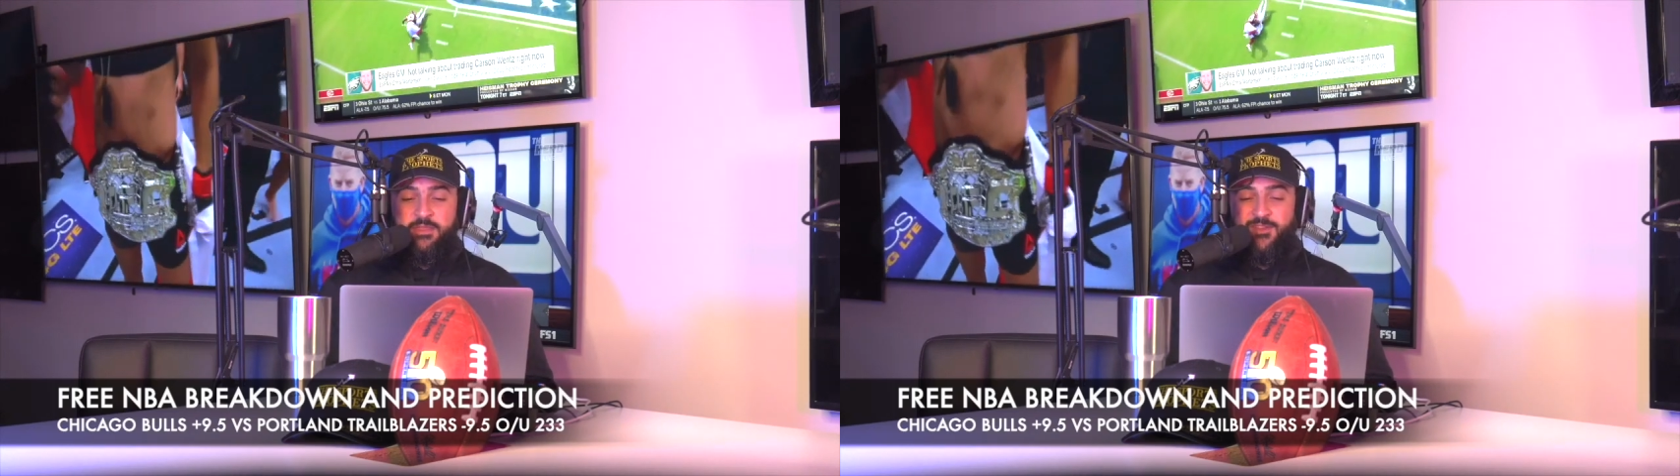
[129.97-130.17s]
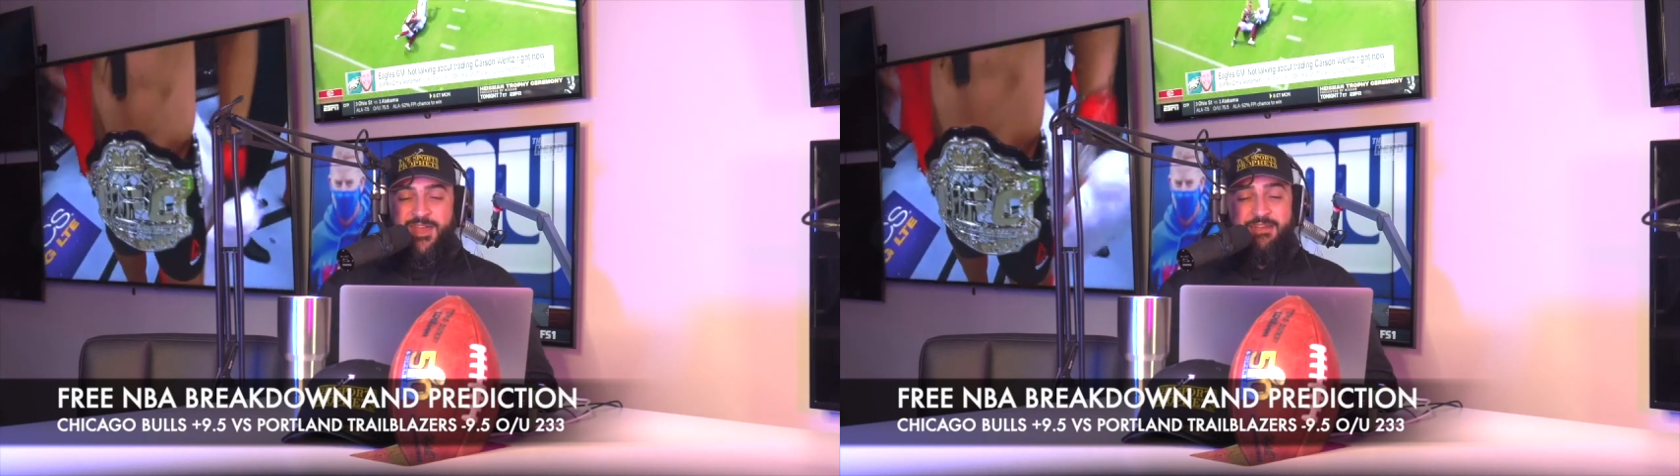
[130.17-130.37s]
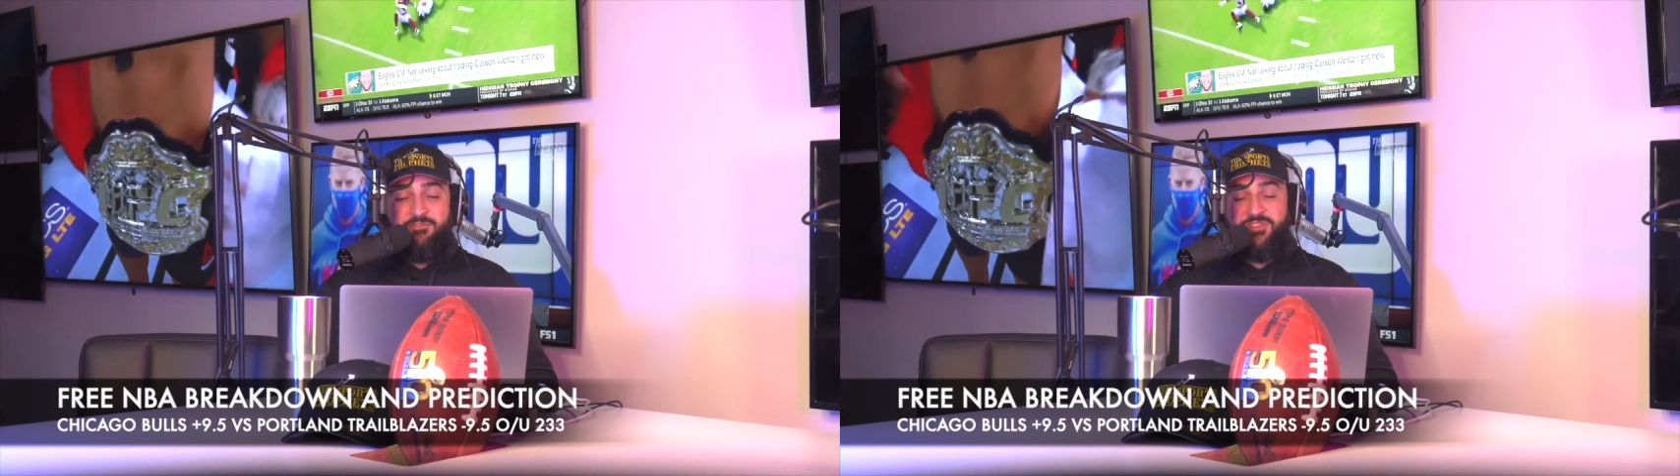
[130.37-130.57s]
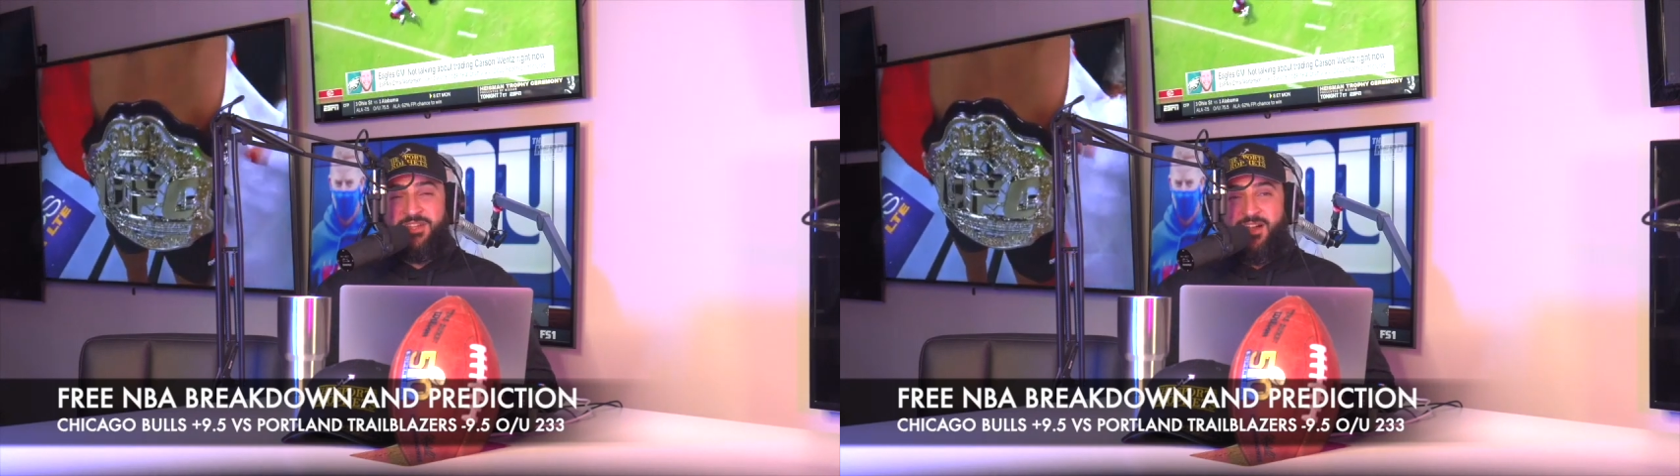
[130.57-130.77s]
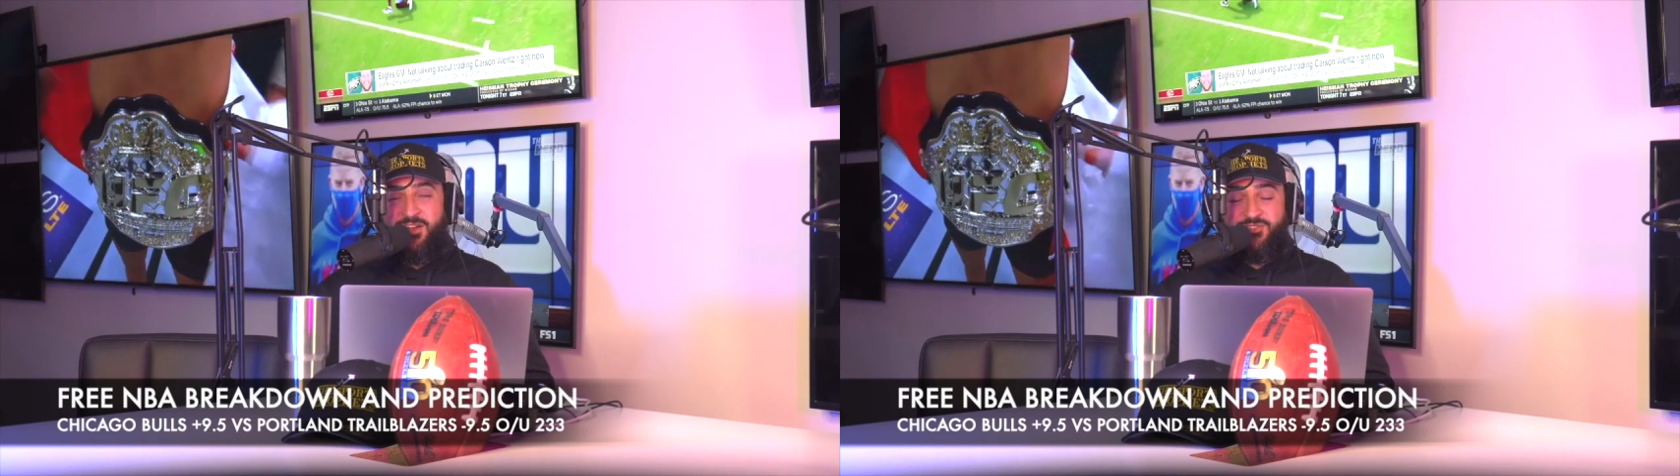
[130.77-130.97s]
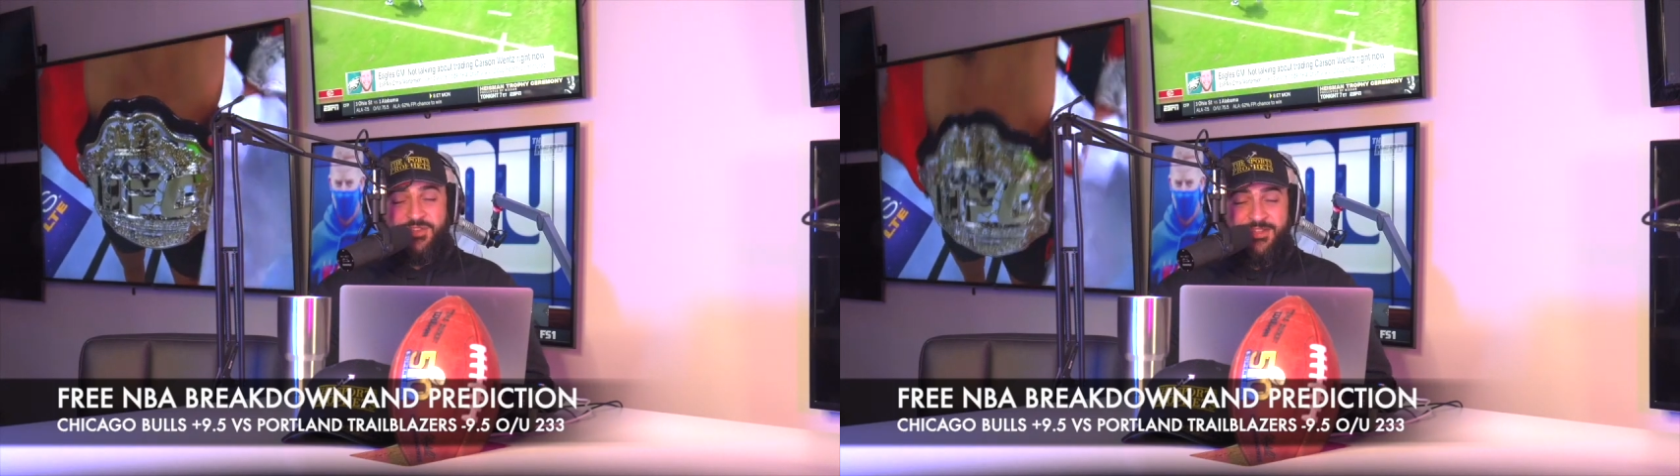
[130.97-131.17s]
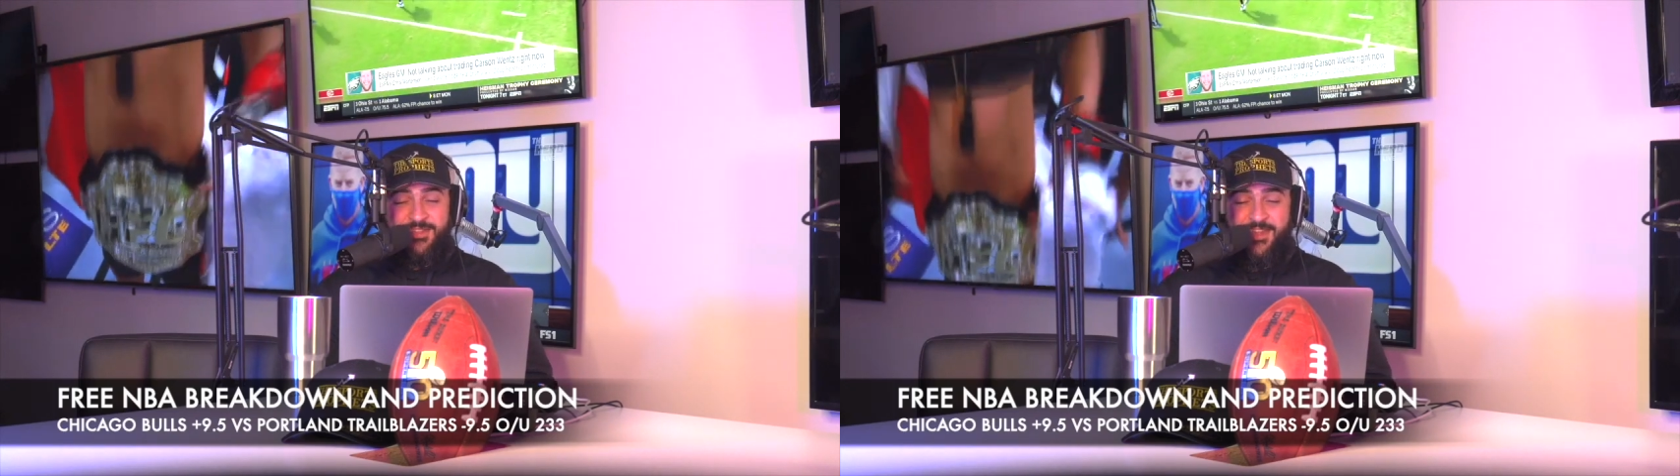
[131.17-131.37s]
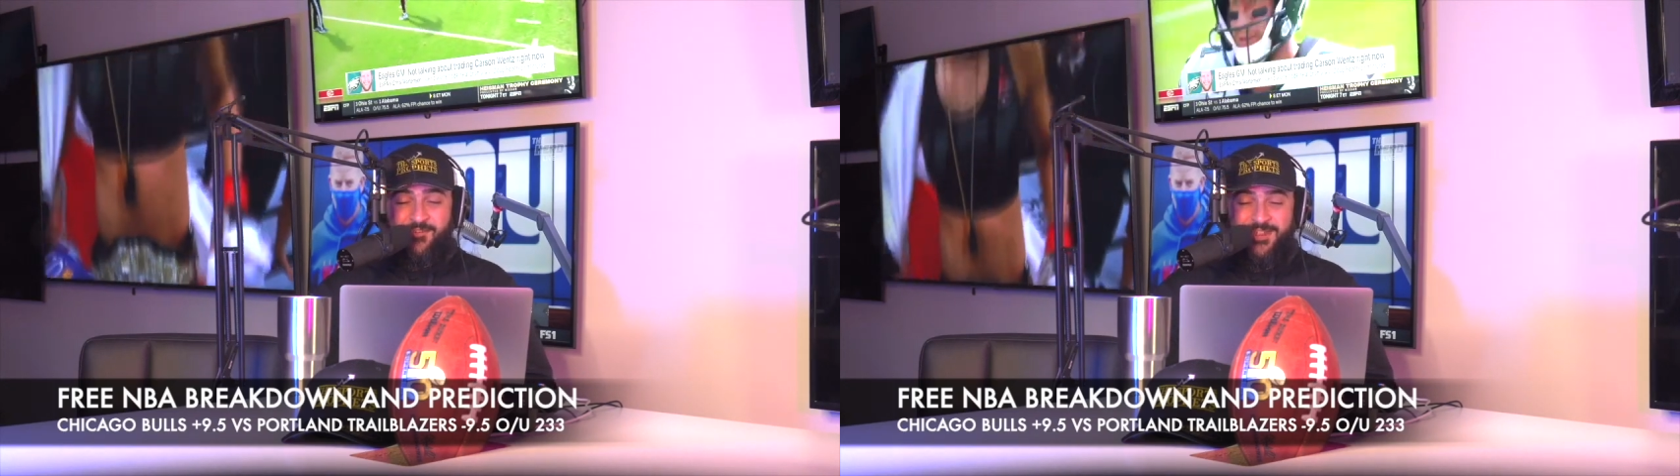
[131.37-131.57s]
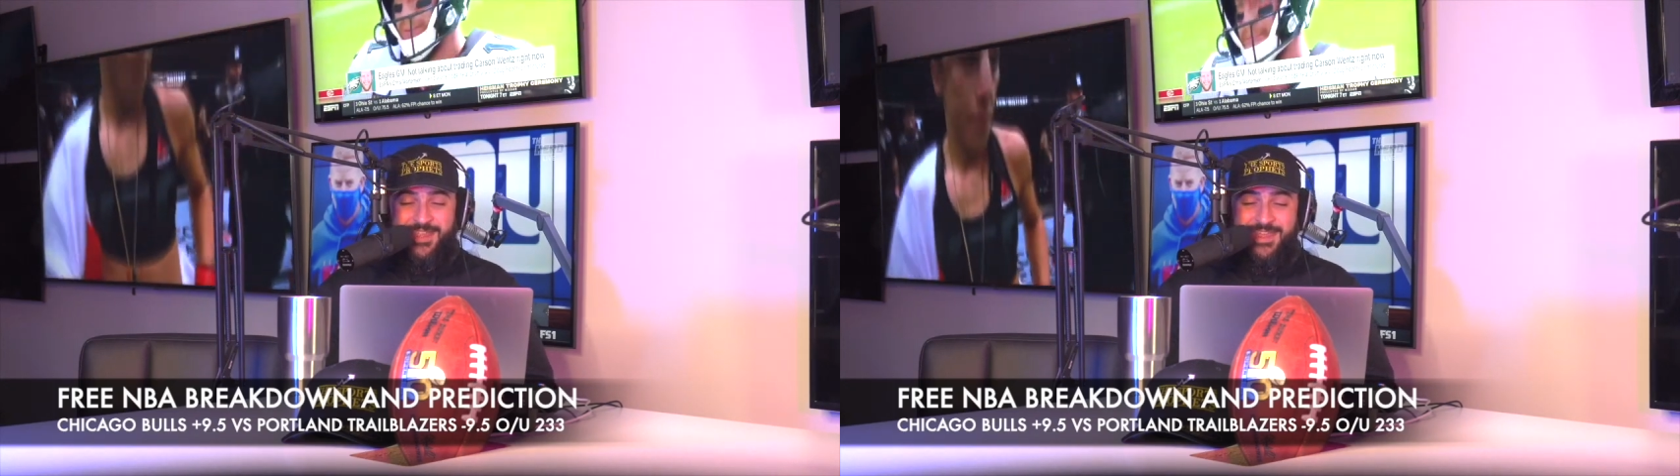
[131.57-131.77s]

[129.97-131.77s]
They're averaging 117